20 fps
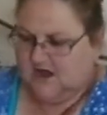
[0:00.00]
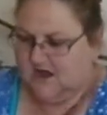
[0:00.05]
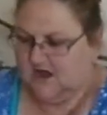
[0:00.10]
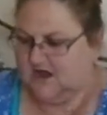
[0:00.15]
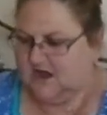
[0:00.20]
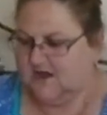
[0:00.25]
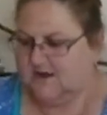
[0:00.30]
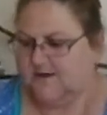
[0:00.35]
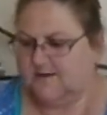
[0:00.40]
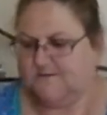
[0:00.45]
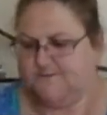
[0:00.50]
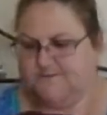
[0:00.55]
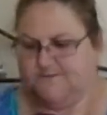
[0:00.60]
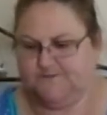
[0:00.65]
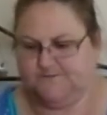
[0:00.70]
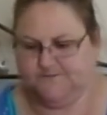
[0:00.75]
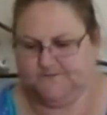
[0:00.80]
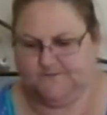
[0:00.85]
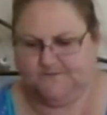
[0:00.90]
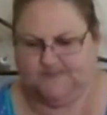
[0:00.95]

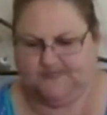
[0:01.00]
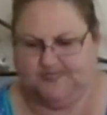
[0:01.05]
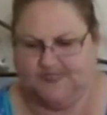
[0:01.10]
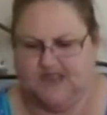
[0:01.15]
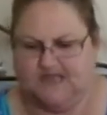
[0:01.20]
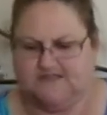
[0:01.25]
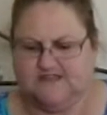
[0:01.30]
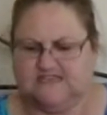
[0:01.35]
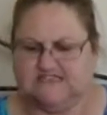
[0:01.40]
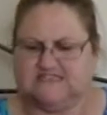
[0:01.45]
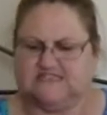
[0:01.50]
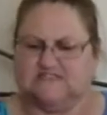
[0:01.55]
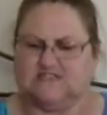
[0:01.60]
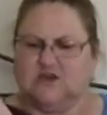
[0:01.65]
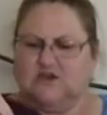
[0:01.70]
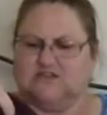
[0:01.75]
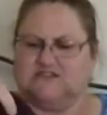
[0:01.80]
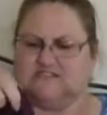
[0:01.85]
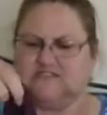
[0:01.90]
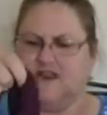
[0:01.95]
And this has
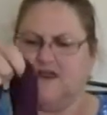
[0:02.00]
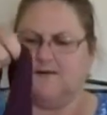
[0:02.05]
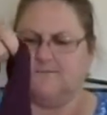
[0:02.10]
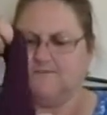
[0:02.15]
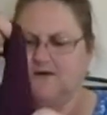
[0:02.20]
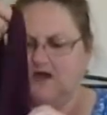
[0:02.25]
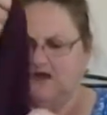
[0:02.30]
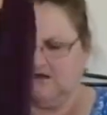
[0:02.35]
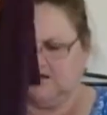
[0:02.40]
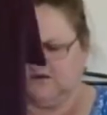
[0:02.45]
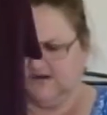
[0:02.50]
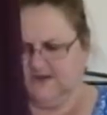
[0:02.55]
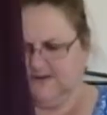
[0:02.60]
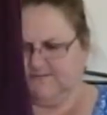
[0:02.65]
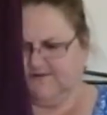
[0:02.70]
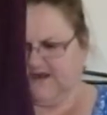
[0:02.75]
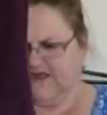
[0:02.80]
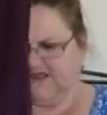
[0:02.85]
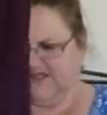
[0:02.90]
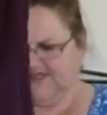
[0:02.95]
got a slight mark on it,
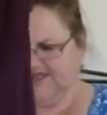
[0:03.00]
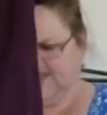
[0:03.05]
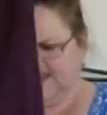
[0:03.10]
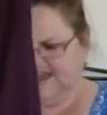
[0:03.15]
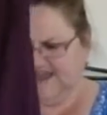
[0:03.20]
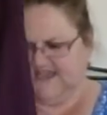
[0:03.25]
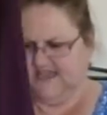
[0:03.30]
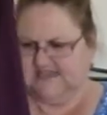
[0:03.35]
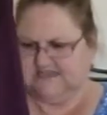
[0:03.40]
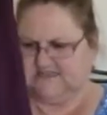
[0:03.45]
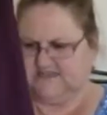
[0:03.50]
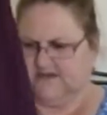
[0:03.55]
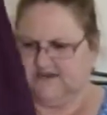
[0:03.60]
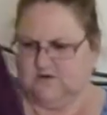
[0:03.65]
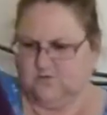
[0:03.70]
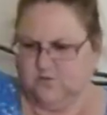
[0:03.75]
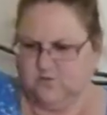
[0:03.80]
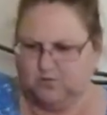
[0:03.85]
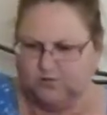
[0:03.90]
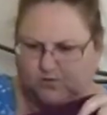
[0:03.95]
but I think it's
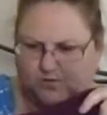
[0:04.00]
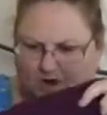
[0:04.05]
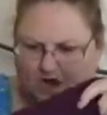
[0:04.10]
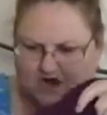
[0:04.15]
only,